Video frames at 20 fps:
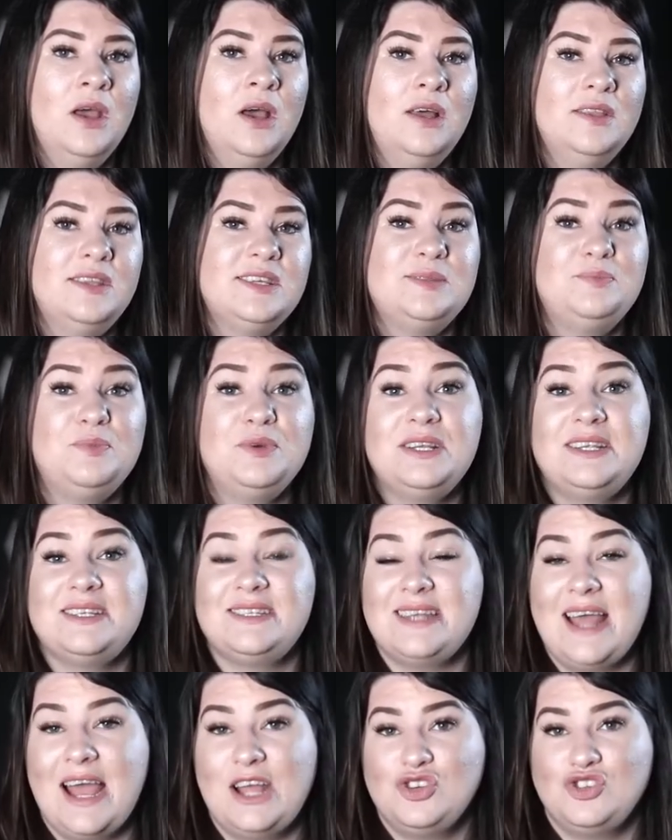This breed is
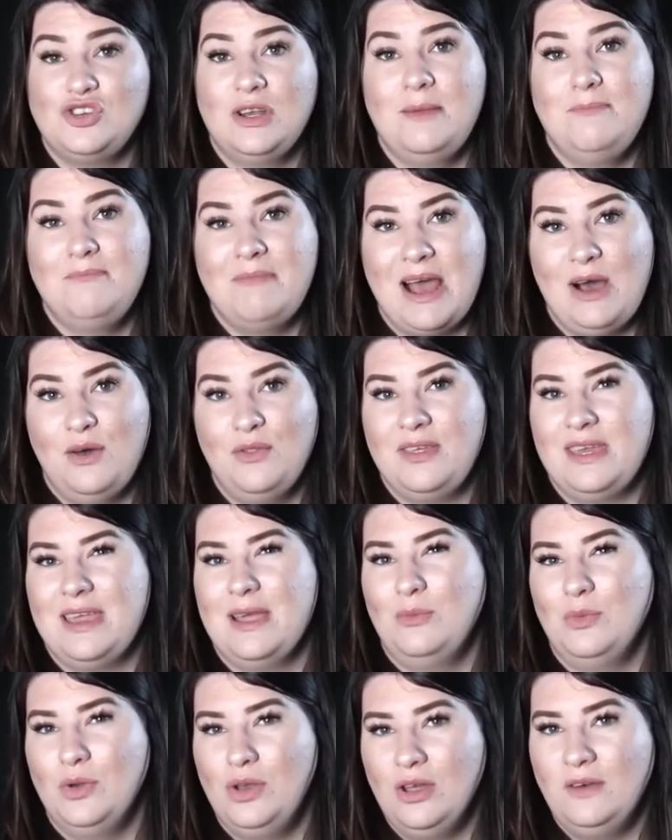naturally mouthy
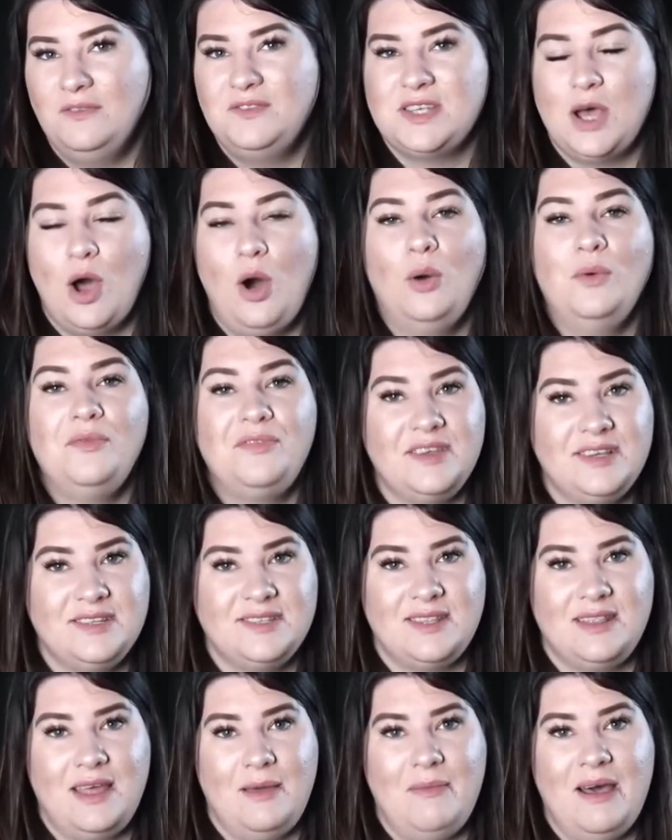and will love to hold
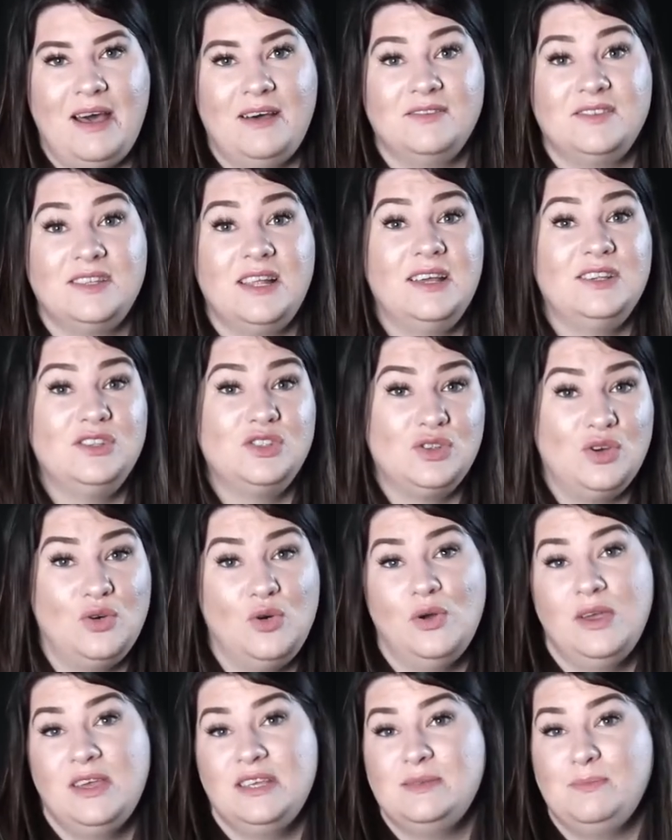things in their mouths like
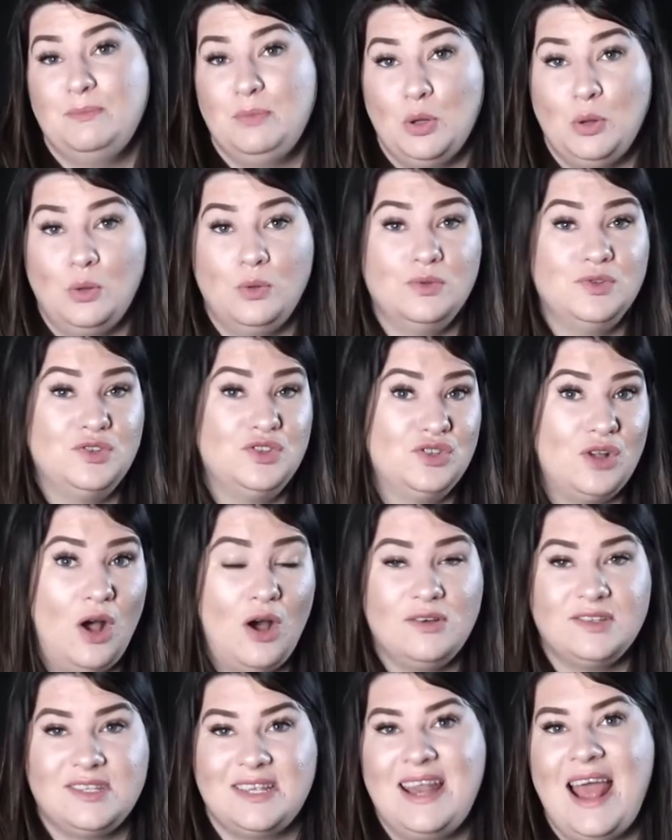toys, balls,
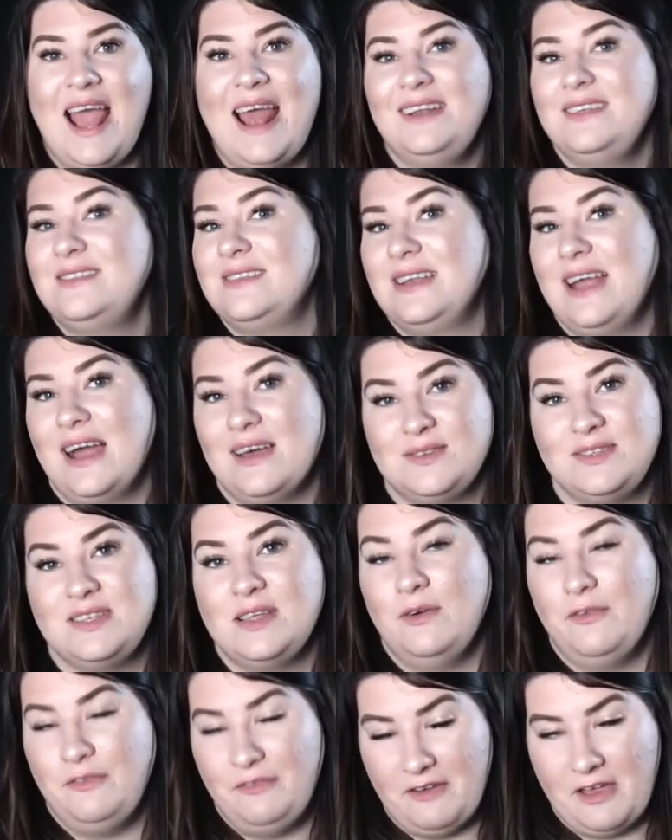socks, and anything else
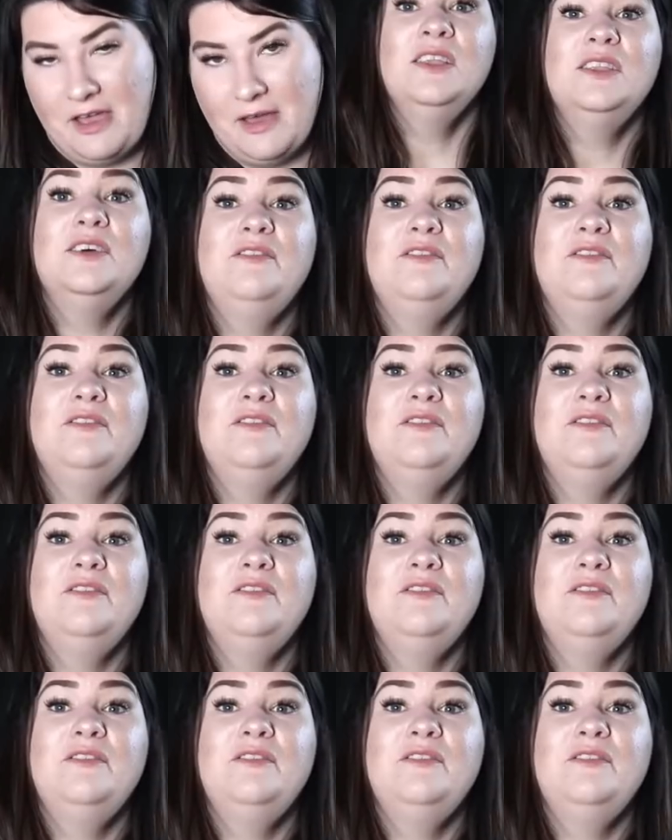that will fit.